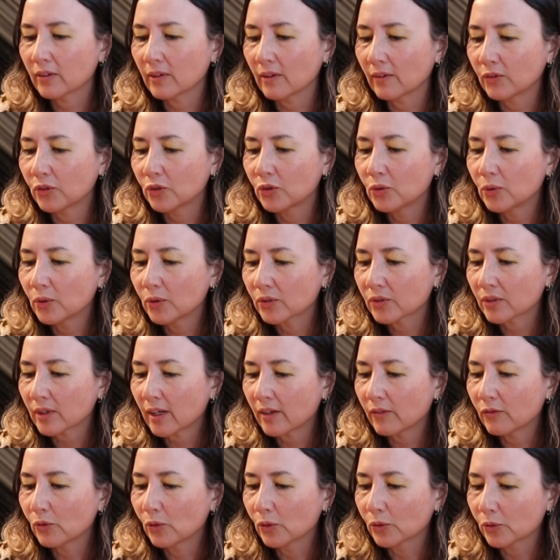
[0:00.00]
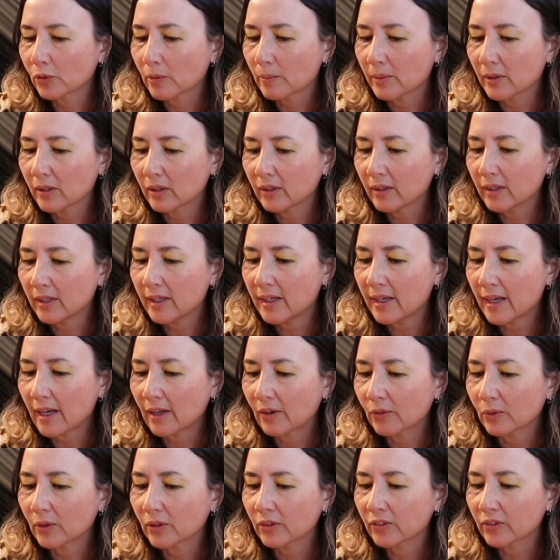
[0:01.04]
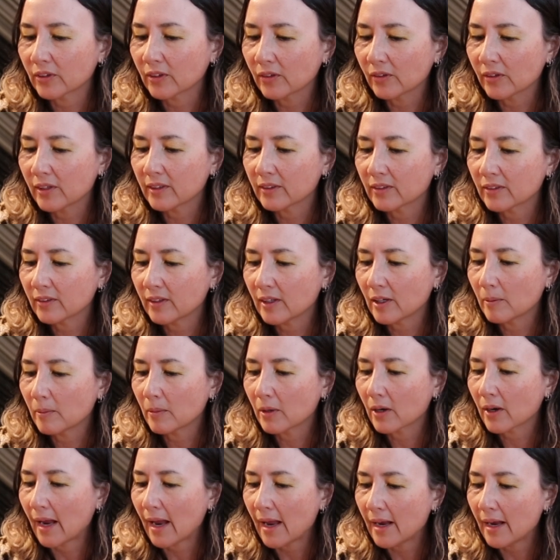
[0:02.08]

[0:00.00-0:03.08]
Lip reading: of Suicide Vulnerability and Resiliency Among